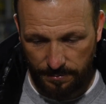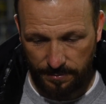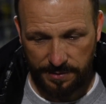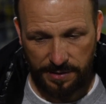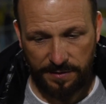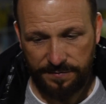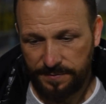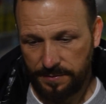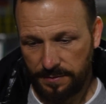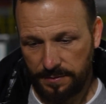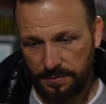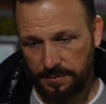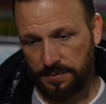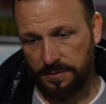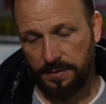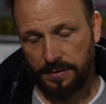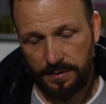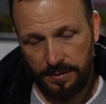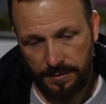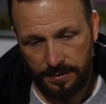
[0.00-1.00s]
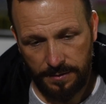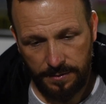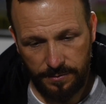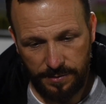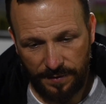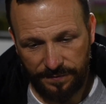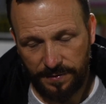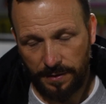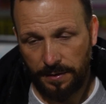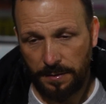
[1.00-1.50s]
We have to
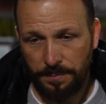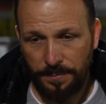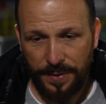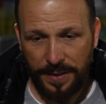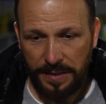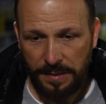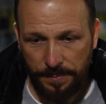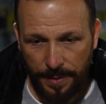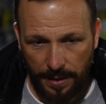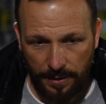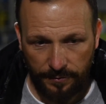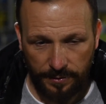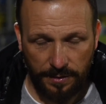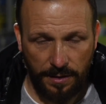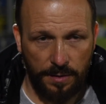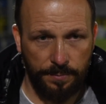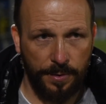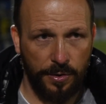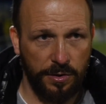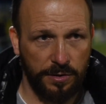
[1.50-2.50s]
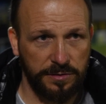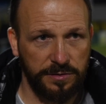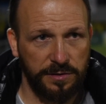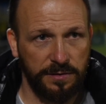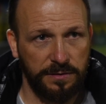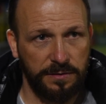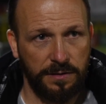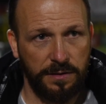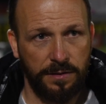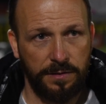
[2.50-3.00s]
compete better in our box.
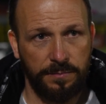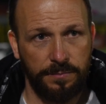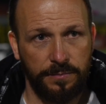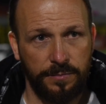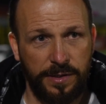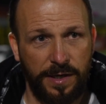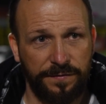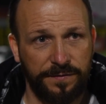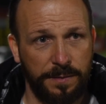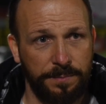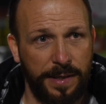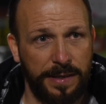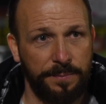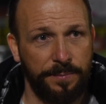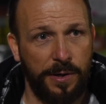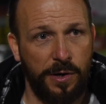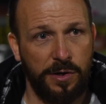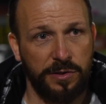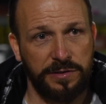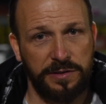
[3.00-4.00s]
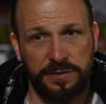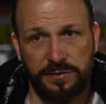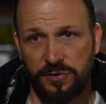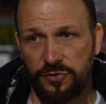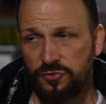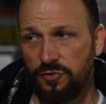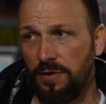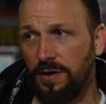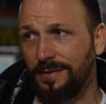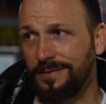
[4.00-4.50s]
We have to make passes to
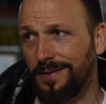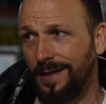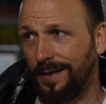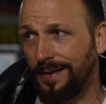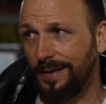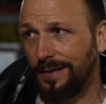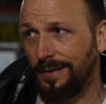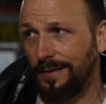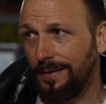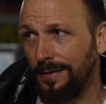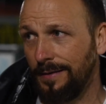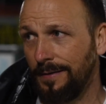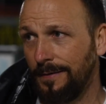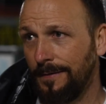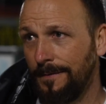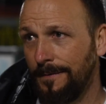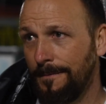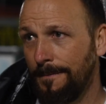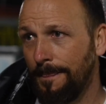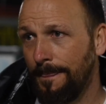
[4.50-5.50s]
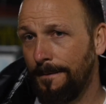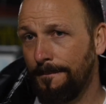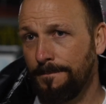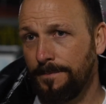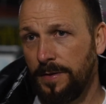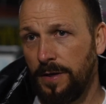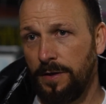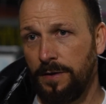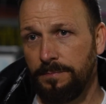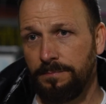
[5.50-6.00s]
try and take
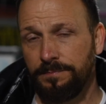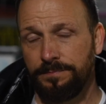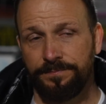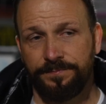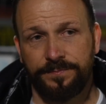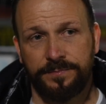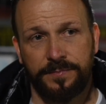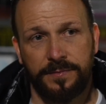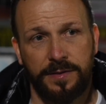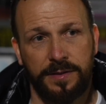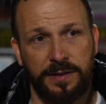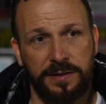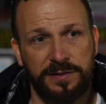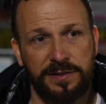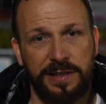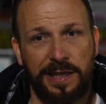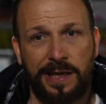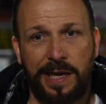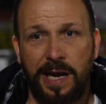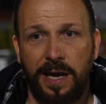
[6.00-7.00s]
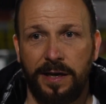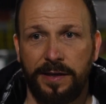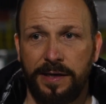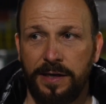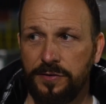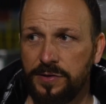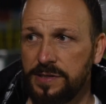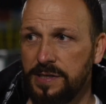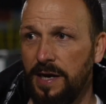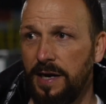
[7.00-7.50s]
the sting out of
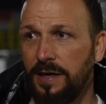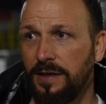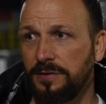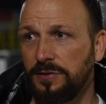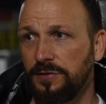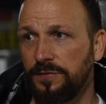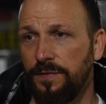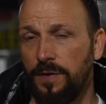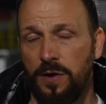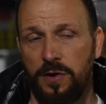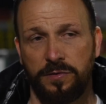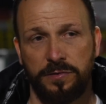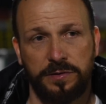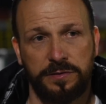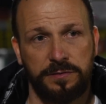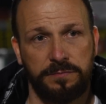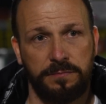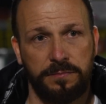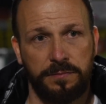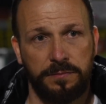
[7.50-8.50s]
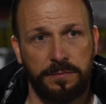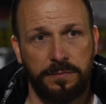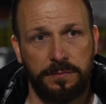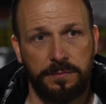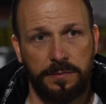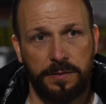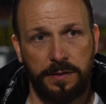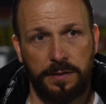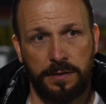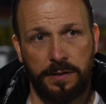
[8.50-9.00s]
their attacks. As far as
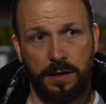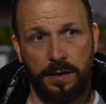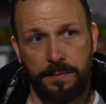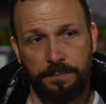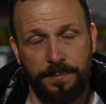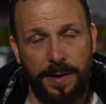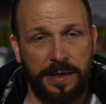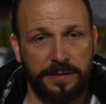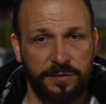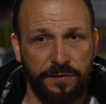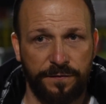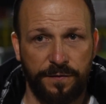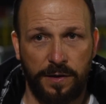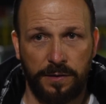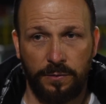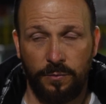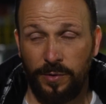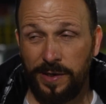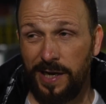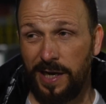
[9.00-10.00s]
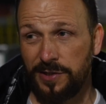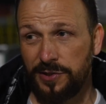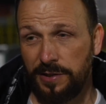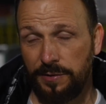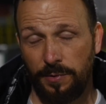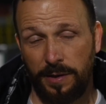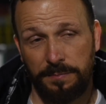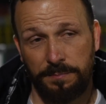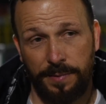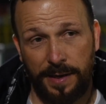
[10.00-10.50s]
going back to front, we actually
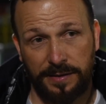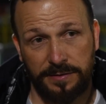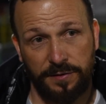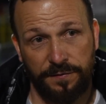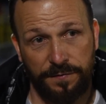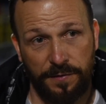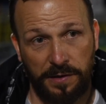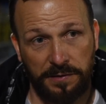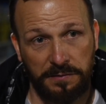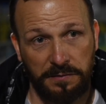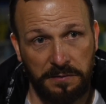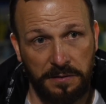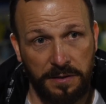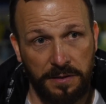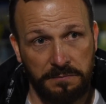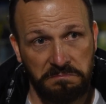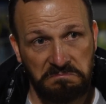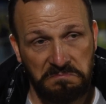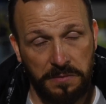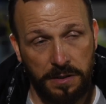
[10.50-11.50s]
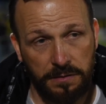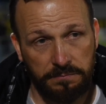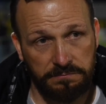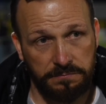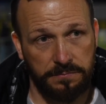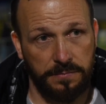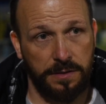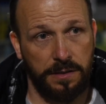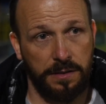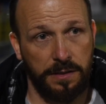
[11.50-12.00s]
went back to front
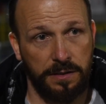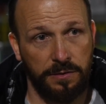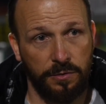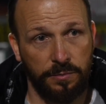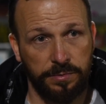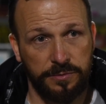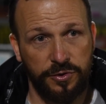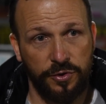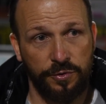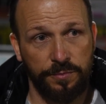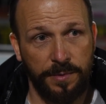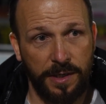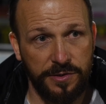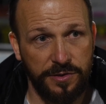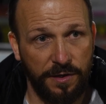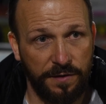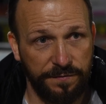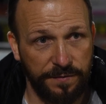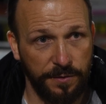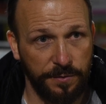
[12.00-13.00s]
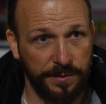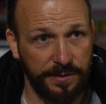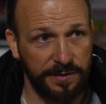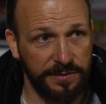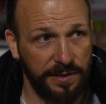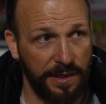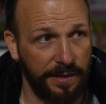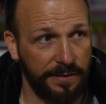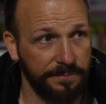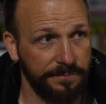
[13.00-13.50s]
a little bit too much, I feel, in
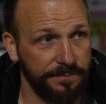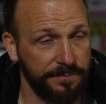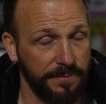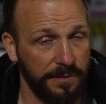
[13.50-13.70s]
this game.